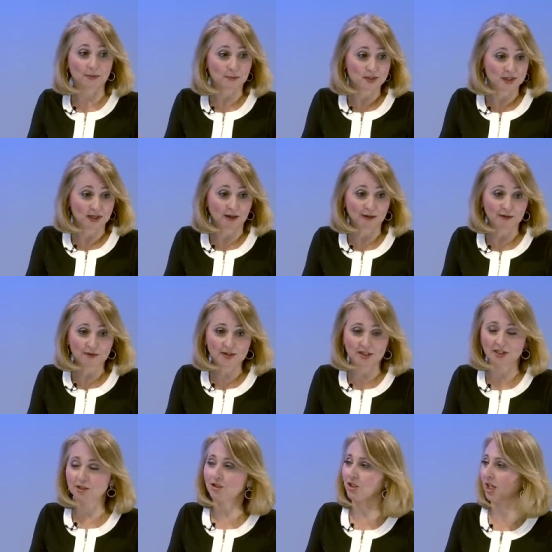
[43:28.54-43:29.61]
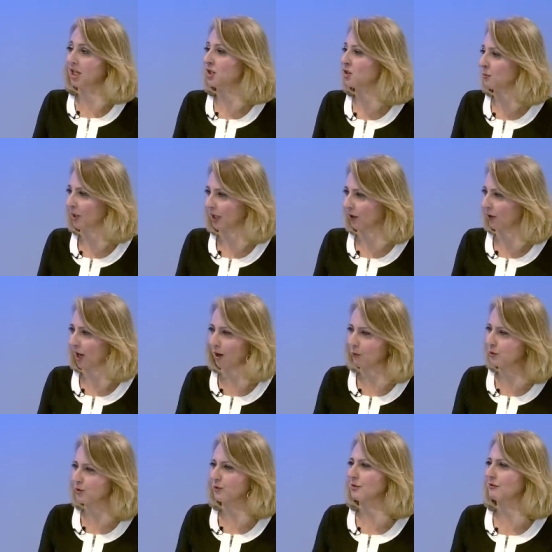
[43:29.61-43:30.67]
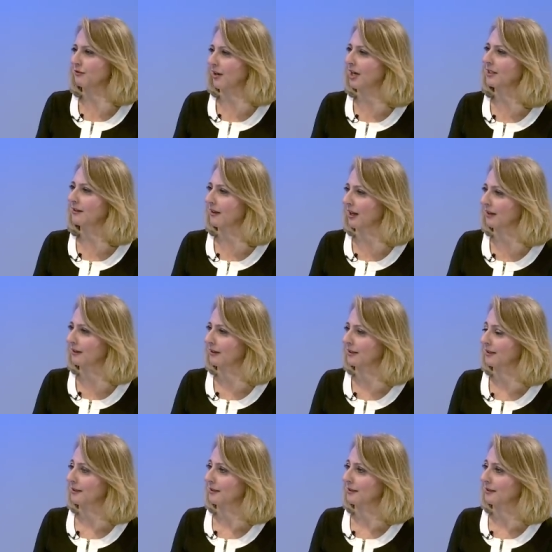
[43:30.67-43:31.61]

themselves a change maker? How would you define that?